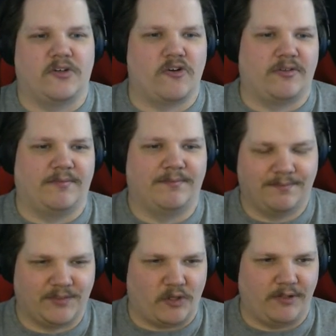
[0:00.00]
Good.
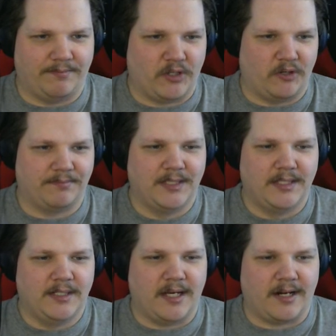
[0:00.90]
Good, good.
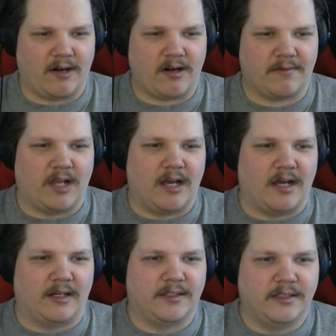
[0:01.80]
An alarm
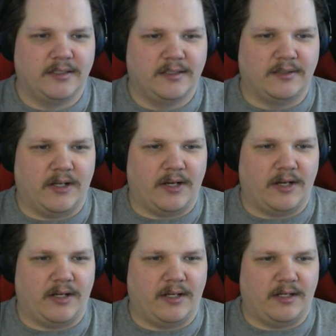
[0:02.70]
clock.
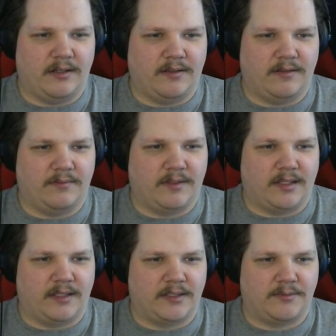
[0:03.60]
Uh,
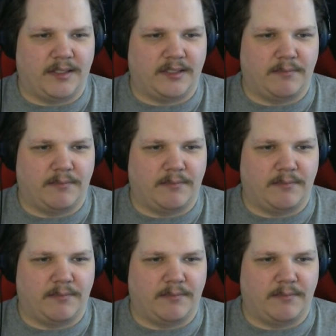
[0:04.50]
let's make the